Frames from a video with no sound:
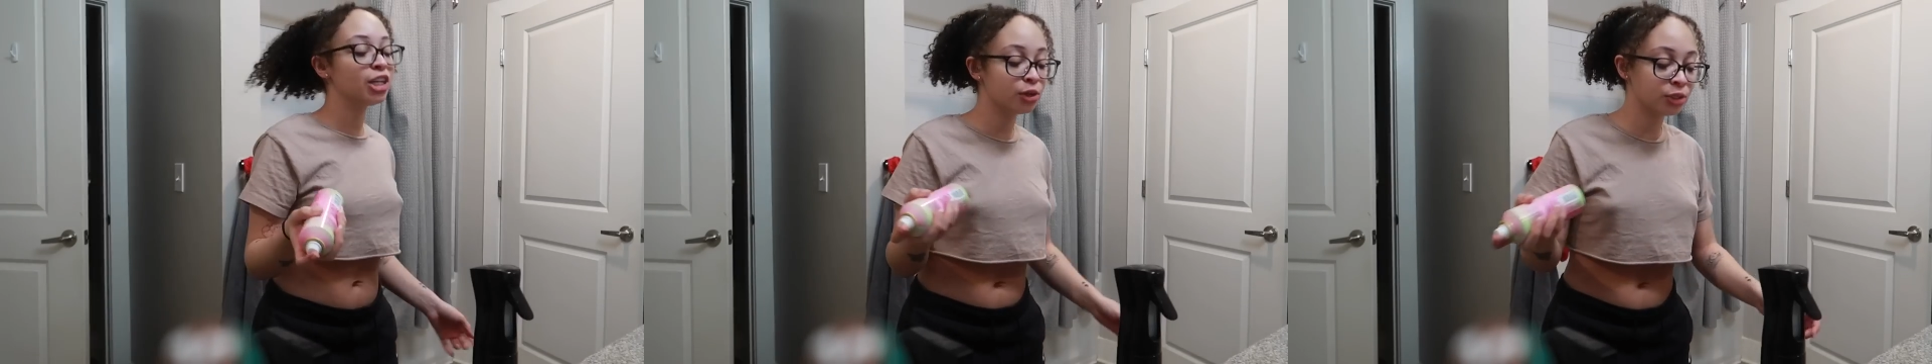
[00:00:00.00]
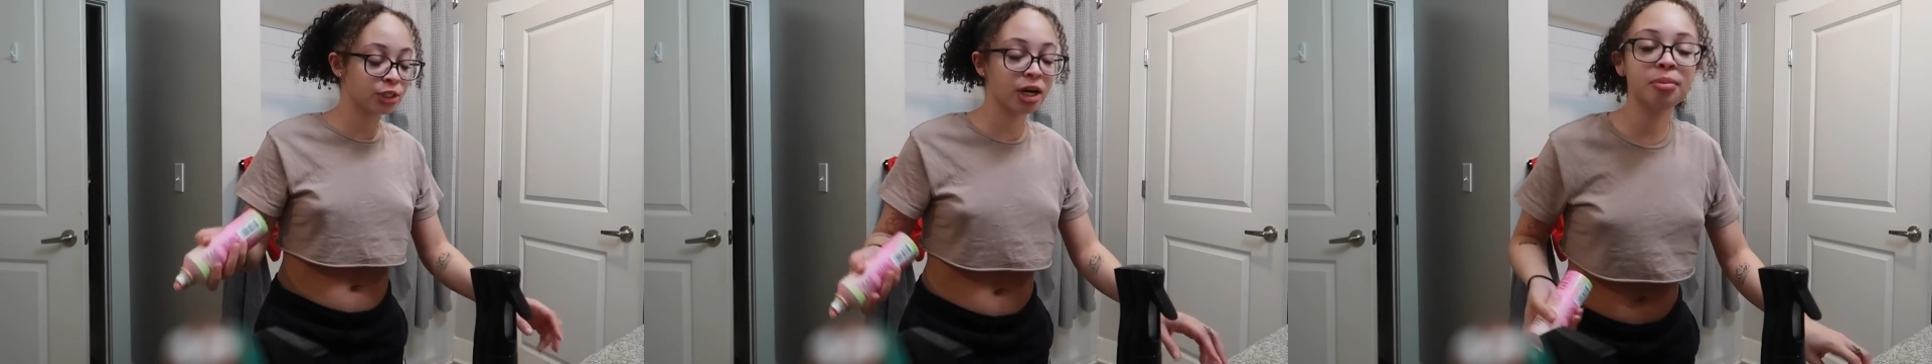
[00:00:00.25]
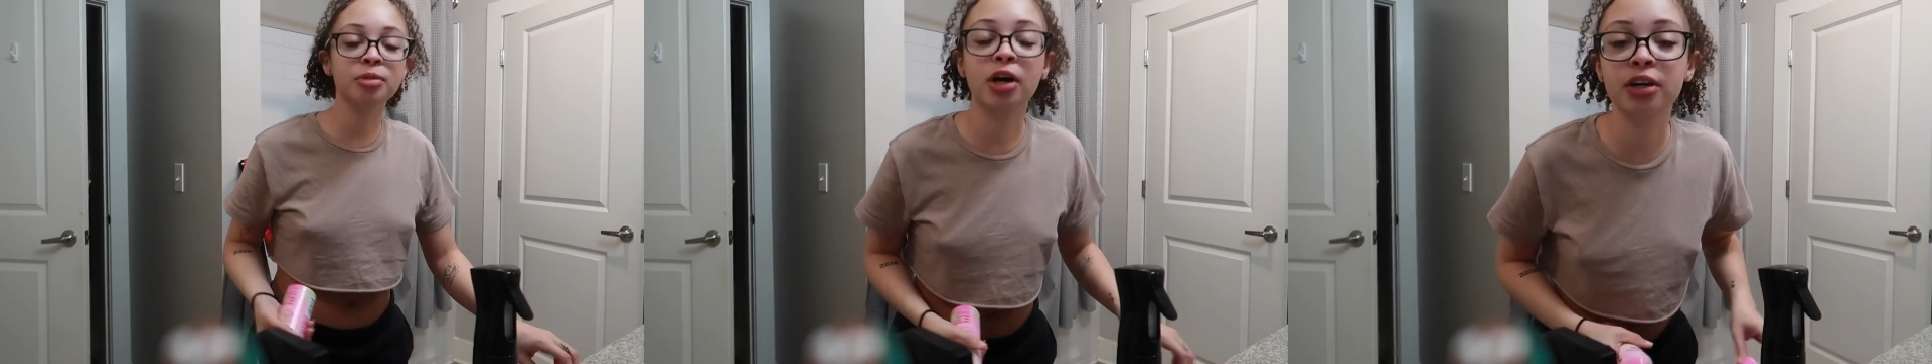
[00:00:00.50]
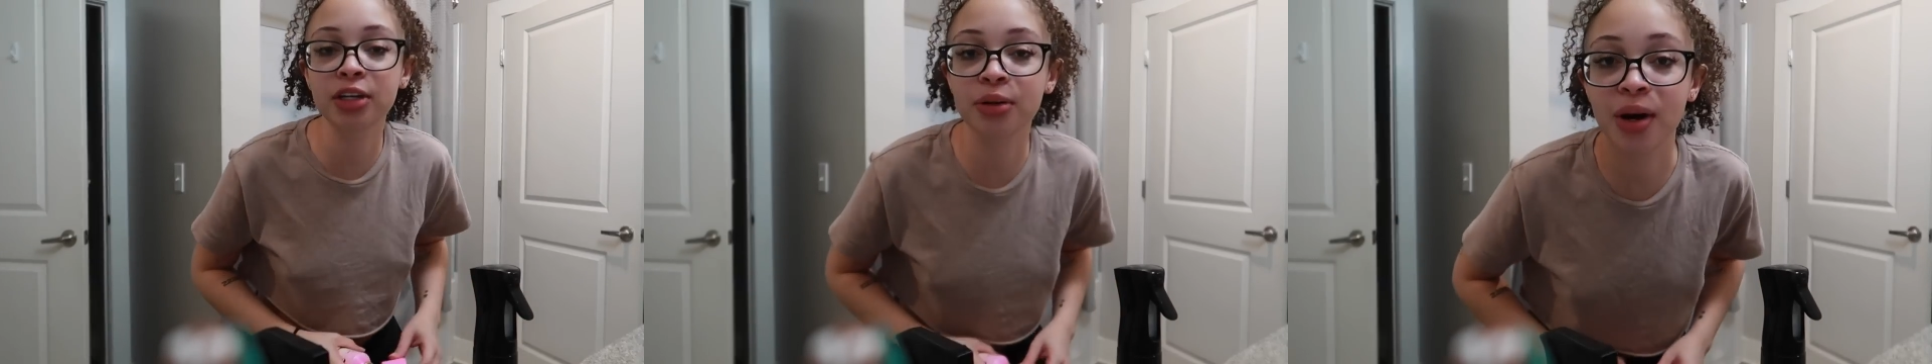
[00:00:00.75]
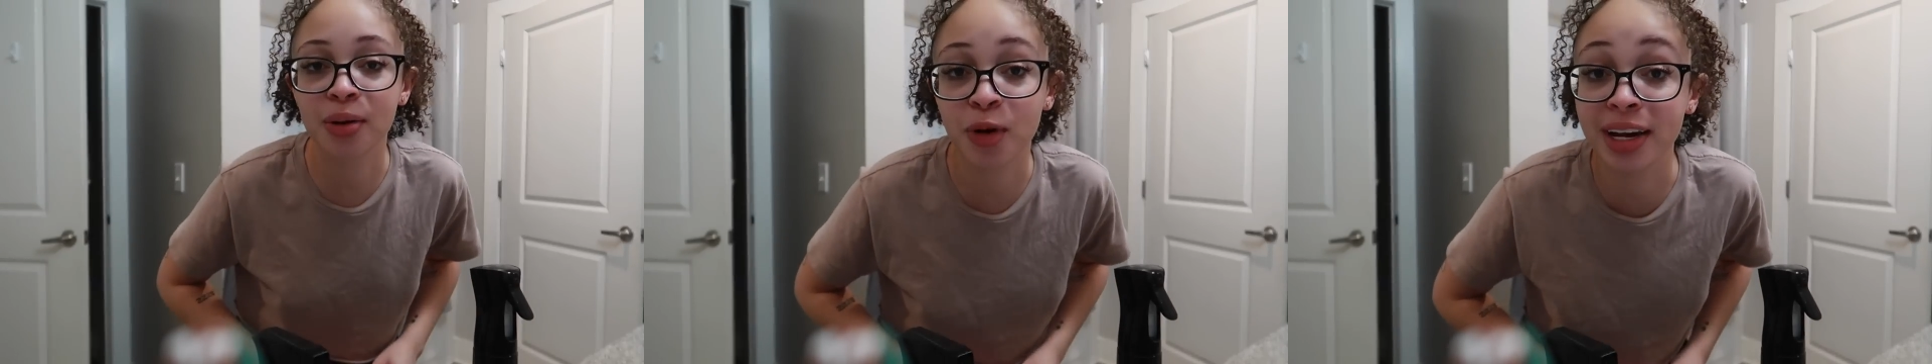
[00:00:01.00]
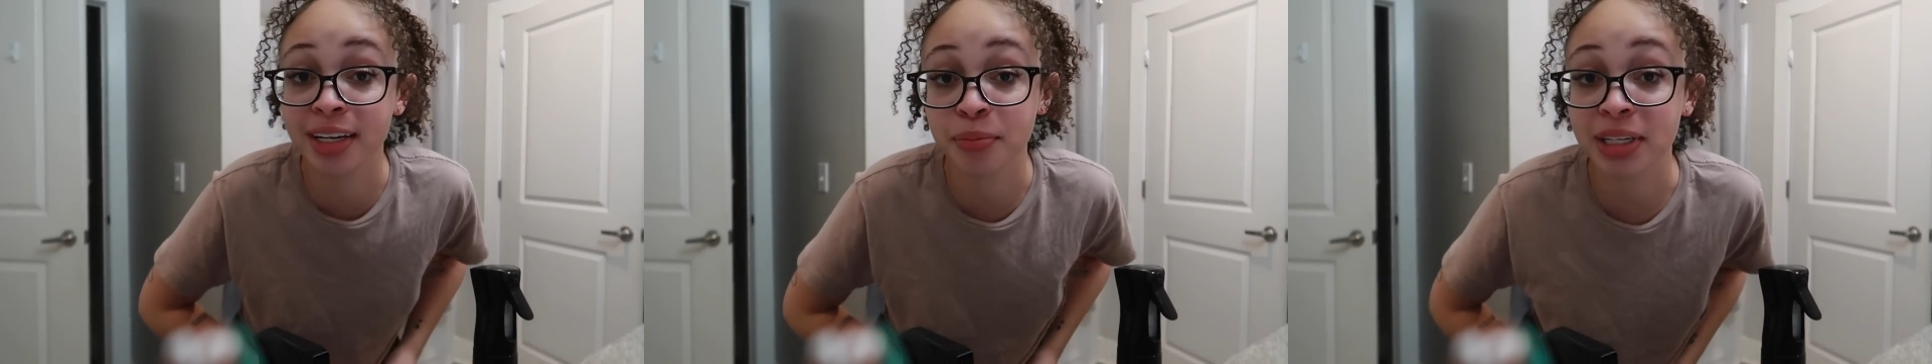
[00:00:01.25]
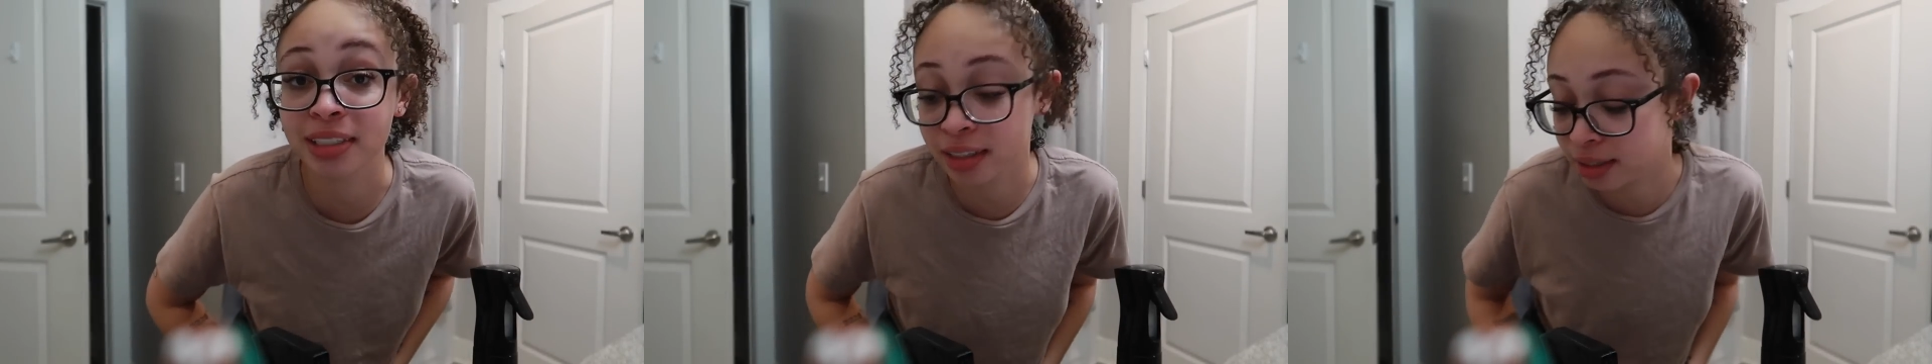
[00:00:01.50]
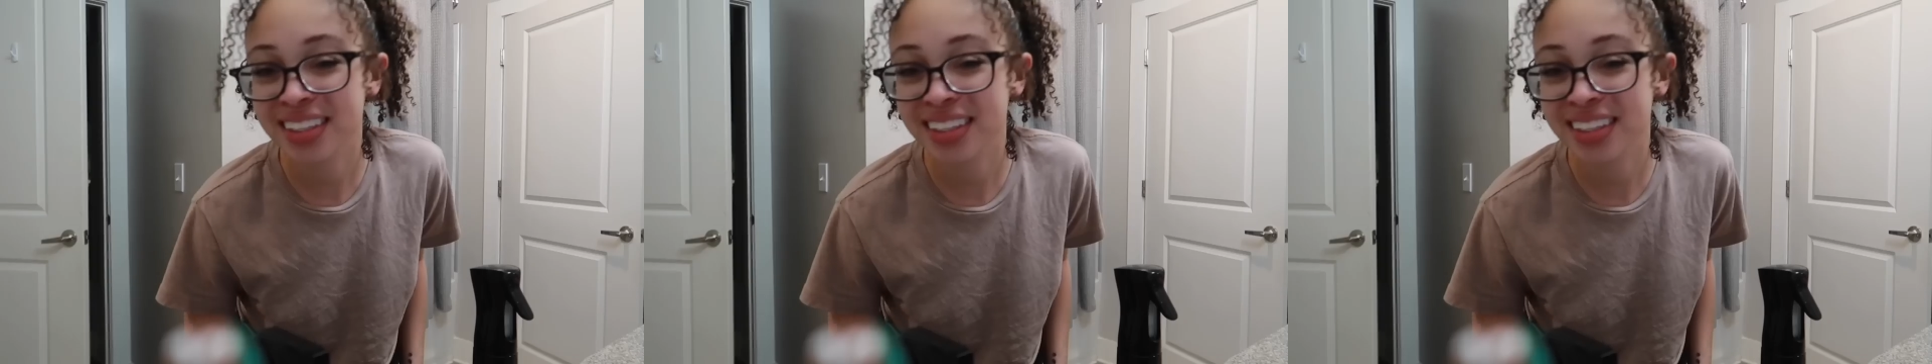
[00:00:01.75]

also, sorry I'm talking while I'm whitening my teeth.